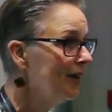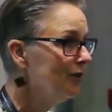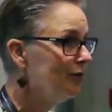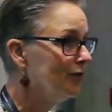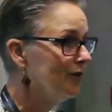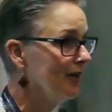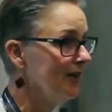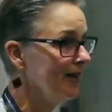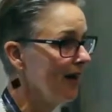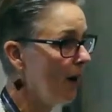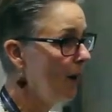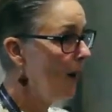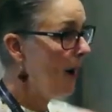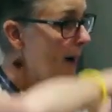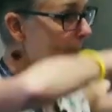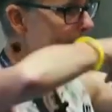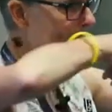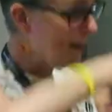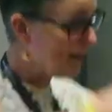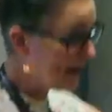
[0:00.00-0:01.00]
you can go,
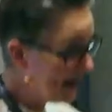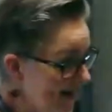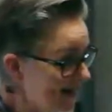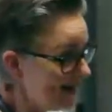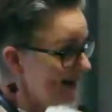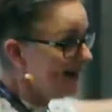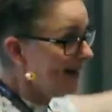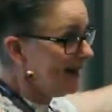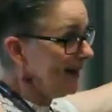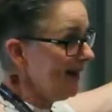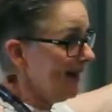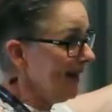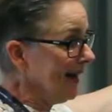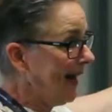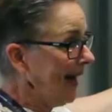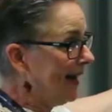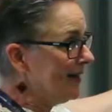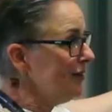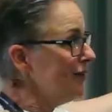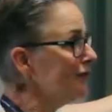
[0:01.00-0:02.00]

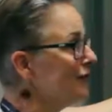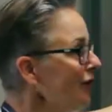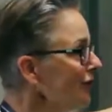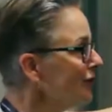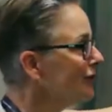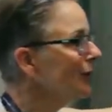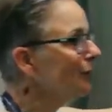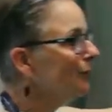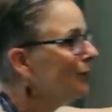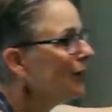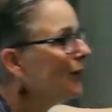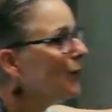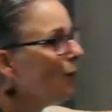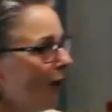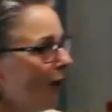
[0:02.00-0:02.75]
ba-ba, and you've got something